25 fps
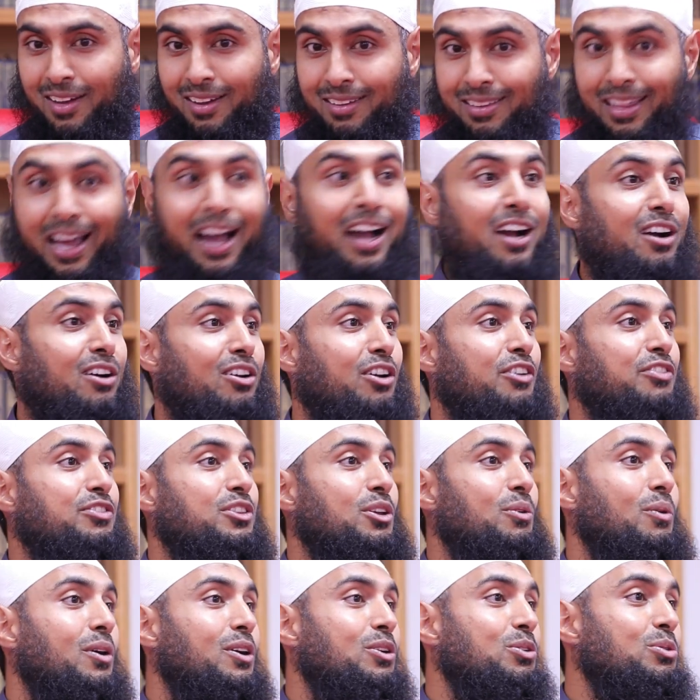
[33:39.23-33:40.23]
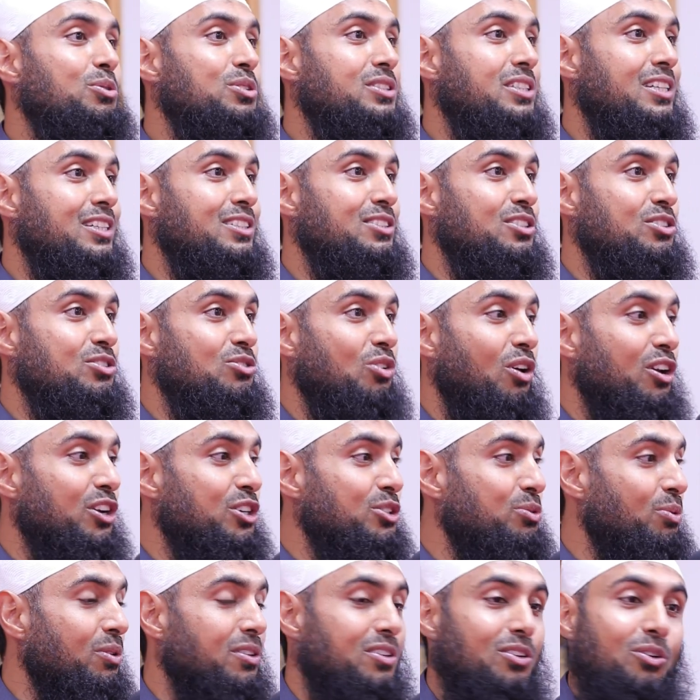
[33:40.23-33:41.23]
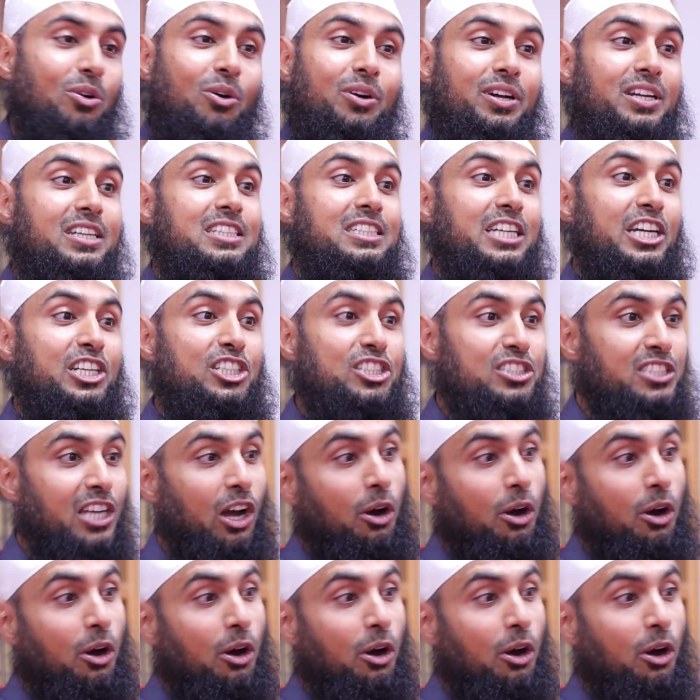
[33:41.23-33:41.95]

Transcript: the angle of the one who seeks his knowledge with the wrong intentions.